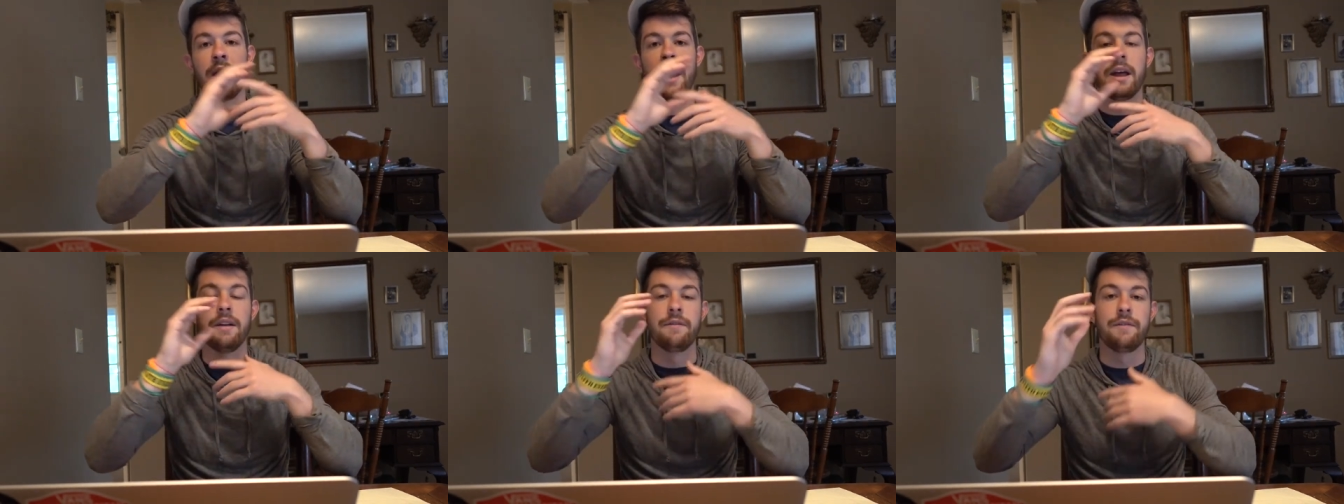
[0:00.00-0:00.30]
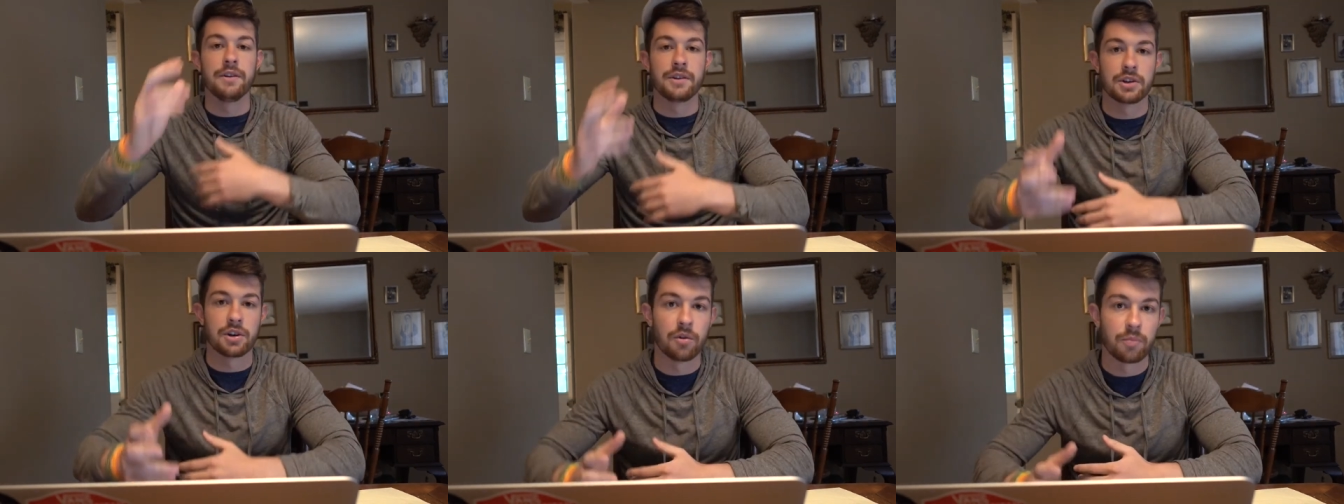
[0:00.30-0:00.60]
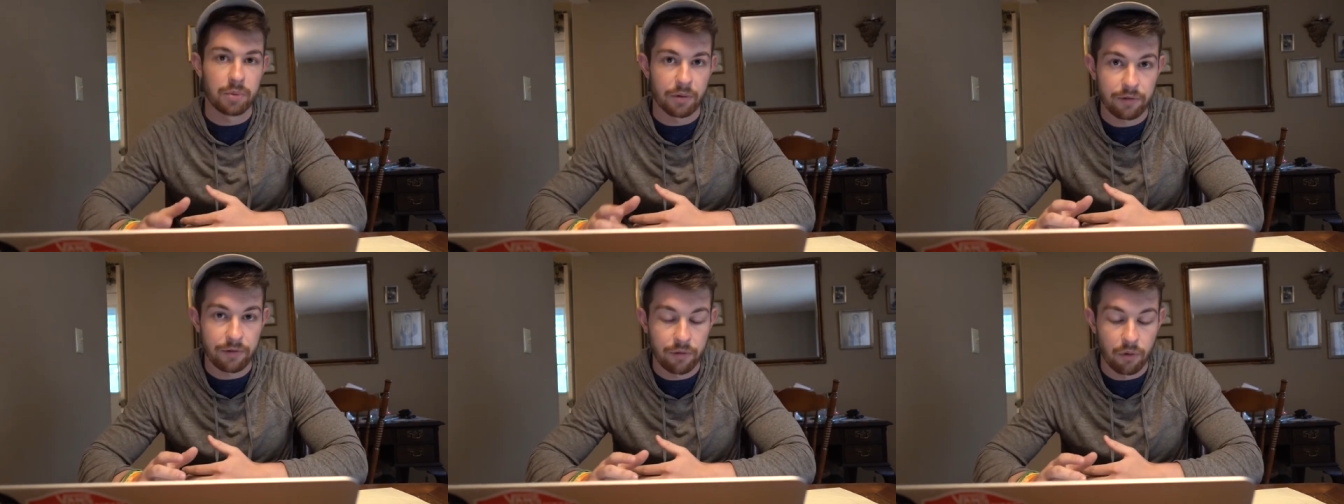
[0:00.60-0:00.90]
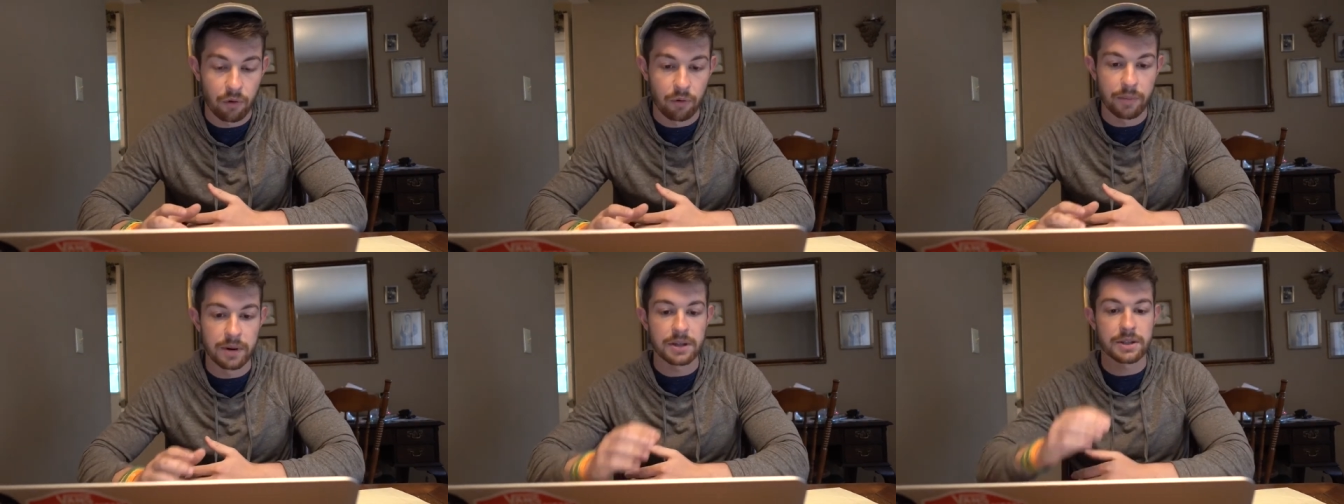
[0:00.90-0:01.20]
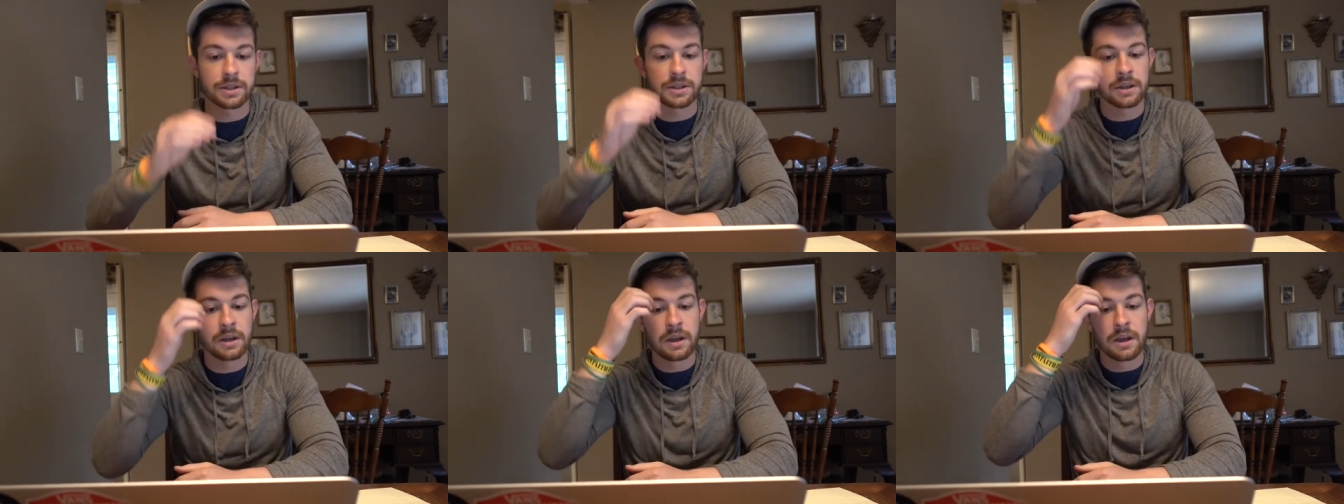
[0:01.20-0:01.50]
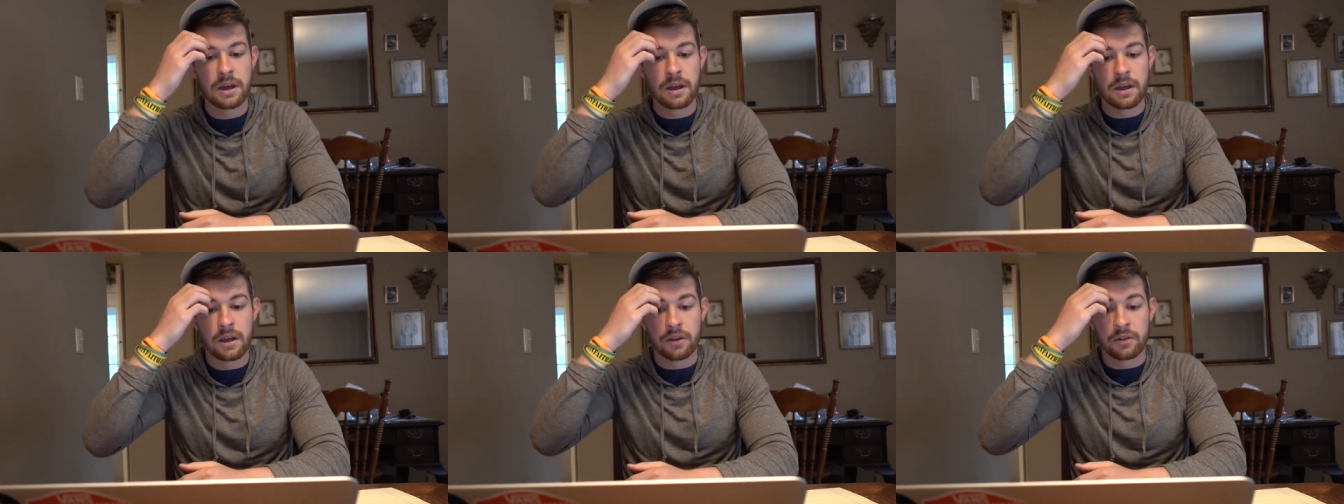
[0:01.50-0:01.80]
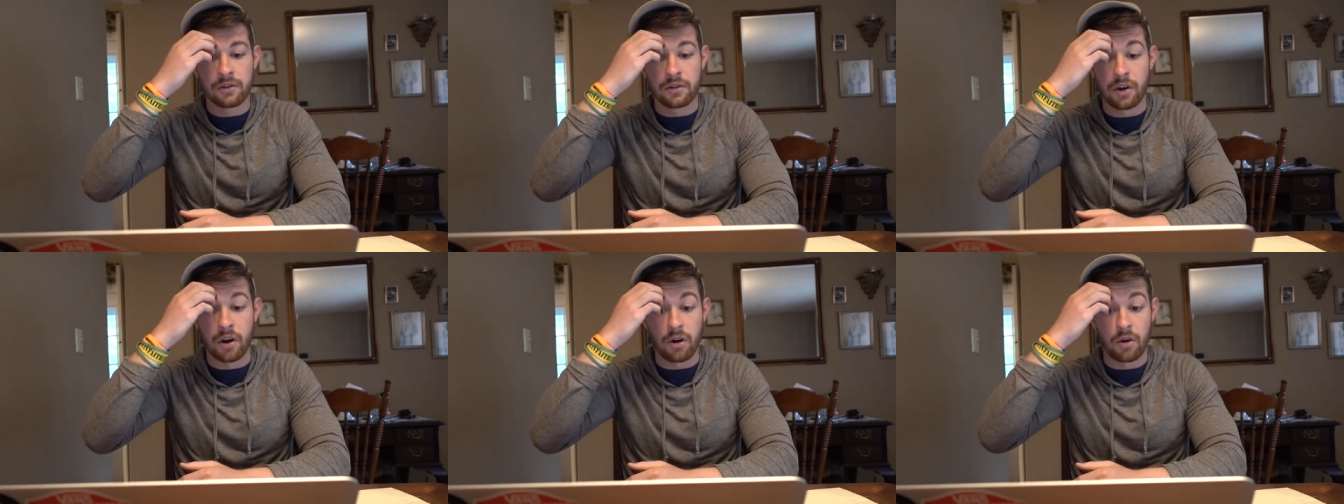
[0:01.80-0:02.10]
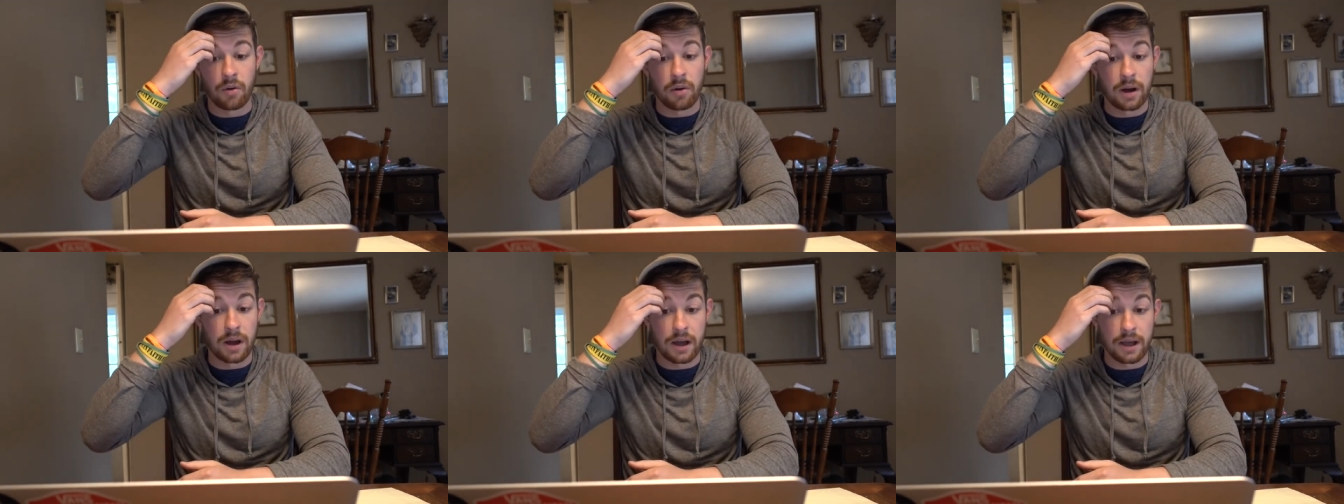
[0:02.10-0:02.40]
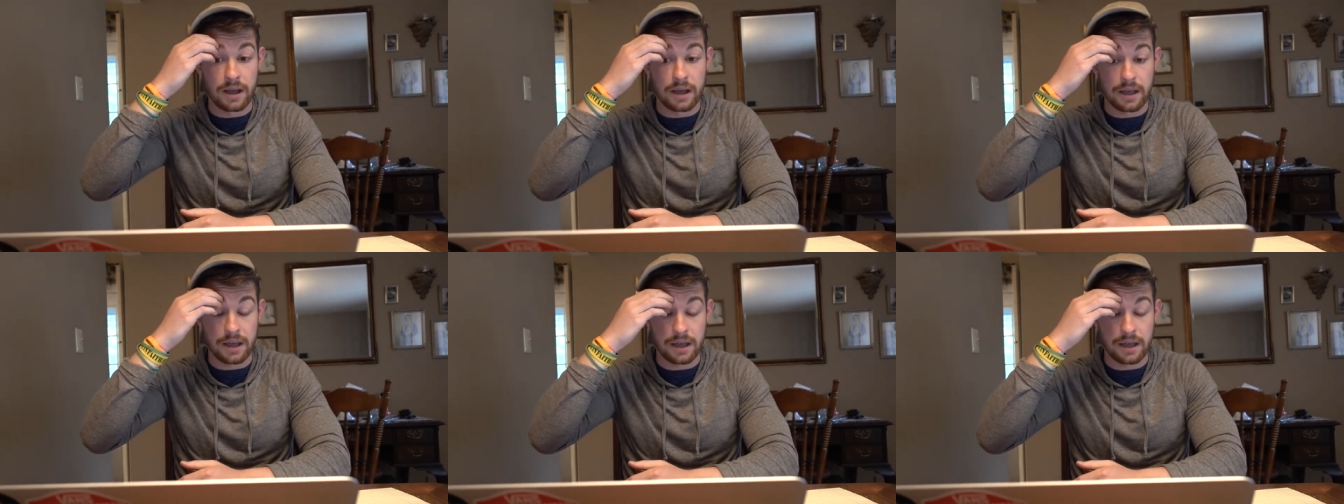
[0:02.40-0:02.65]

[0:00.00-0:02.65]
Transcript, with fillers: and physical performance. So.